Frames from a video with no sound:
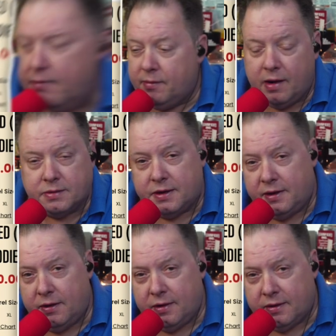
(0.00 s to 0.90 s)
man. When I was
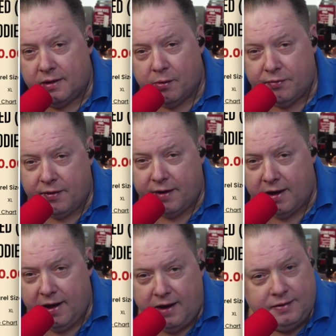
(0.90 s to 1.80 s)
in the union, I worked for an
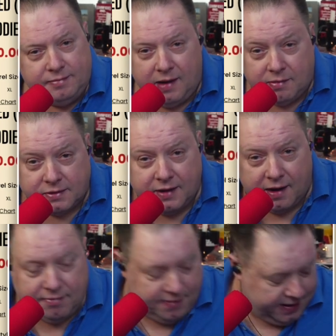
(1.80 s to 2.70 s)
airline. I was
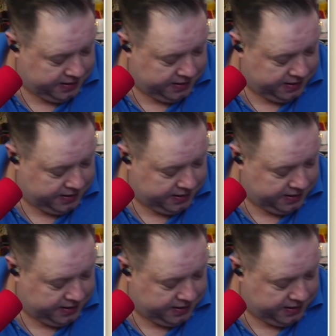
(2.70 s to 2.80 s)
not a